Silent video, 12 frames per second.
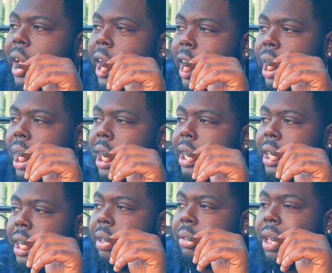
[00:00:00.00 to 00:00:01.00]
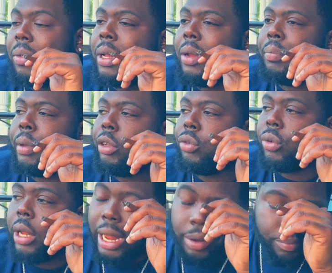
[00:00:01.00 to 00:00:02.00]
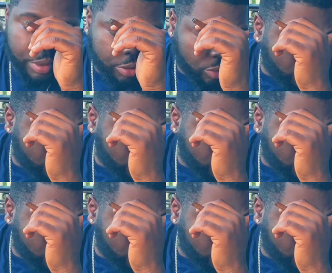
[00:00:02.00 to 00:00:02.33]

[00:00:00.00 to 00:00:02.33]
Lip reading: Yeah, like, you know what I'm saying? We done been through that. I done been